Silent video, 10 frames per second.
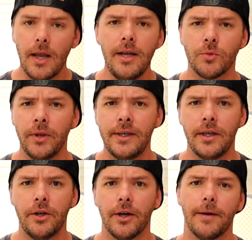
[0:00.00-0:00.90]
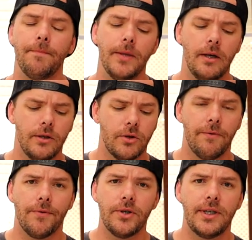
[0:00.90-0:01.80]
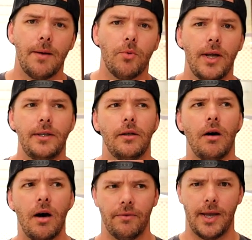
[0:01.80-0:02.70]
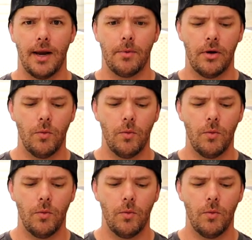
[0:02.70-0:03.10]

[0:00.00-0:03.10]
It's really easy to cook. So the first step, what I did off camera,